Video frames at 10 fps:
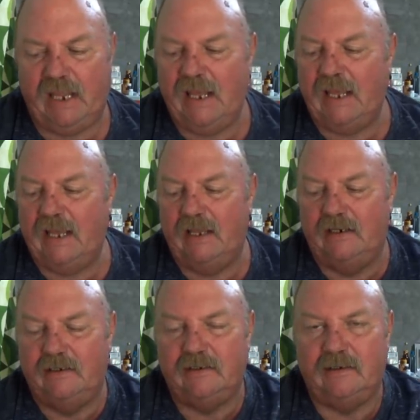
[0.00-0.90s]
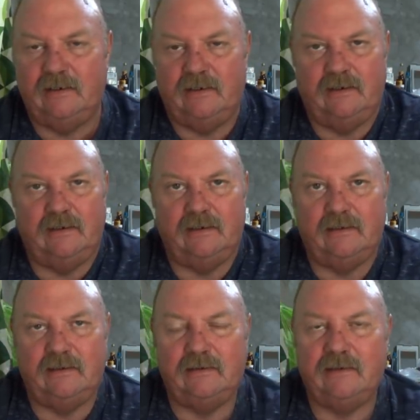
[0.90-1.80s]
And
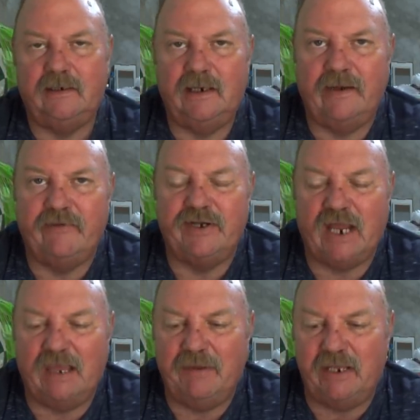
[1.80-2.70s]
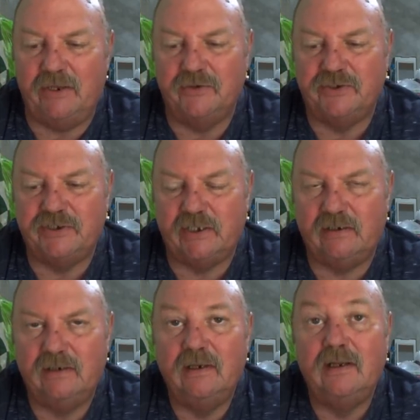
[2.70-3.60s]
every time he uses
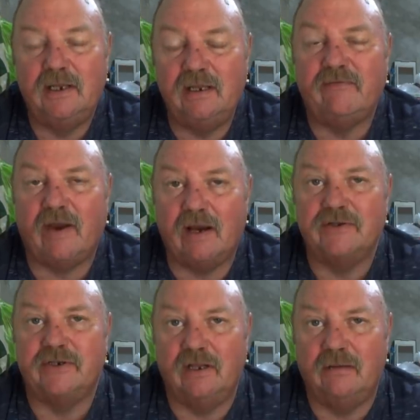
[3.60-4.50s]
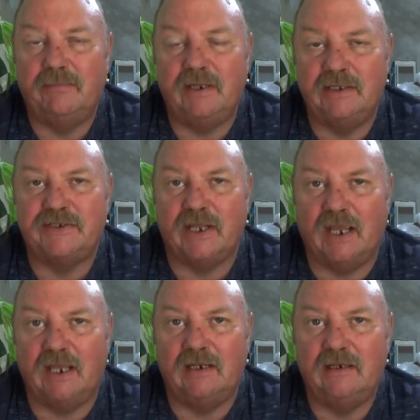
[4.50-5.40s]
it, he fires it up
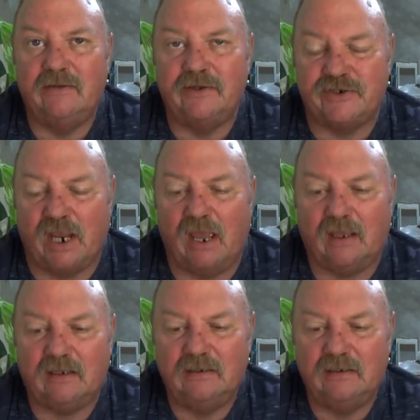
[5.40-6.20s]
inside the shack.